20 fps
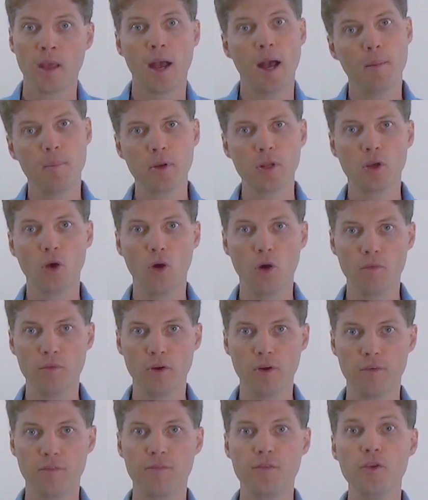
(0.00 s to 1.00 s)
I'm going to go
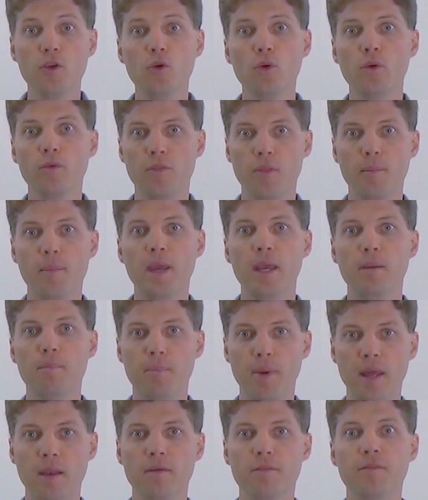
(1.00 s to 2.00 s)
over a few of the main
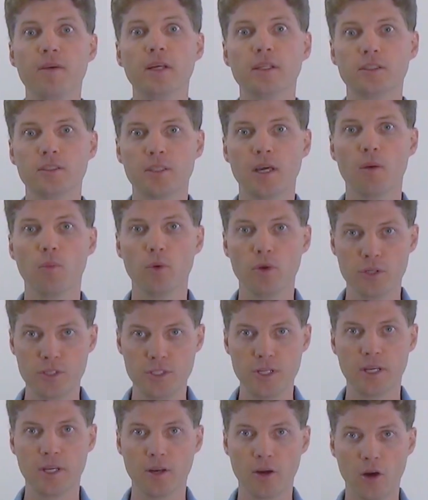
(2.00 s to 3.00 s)
benefits that we're
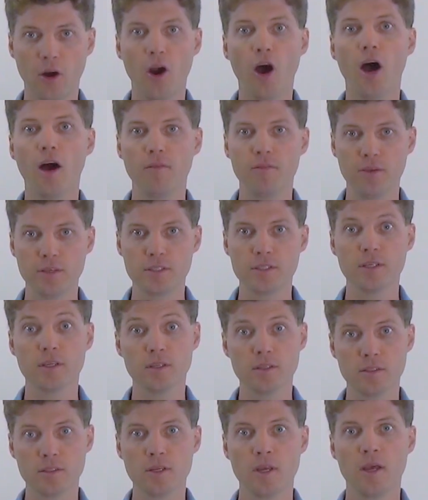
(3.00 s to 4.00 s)
seeing in our
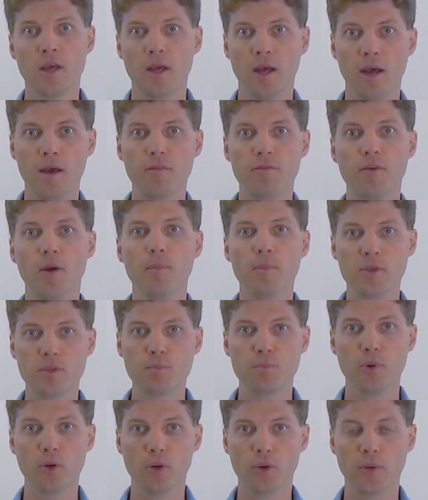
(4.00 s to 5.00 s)
offices from this
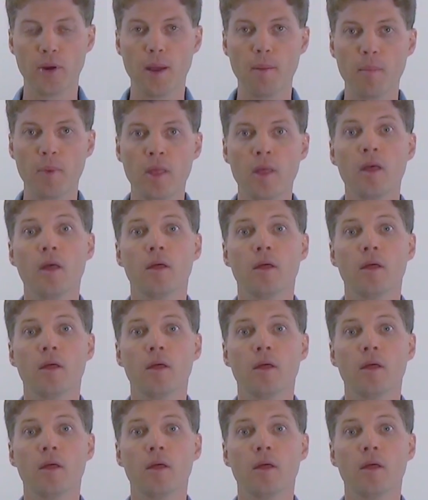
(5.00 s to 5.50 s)
program.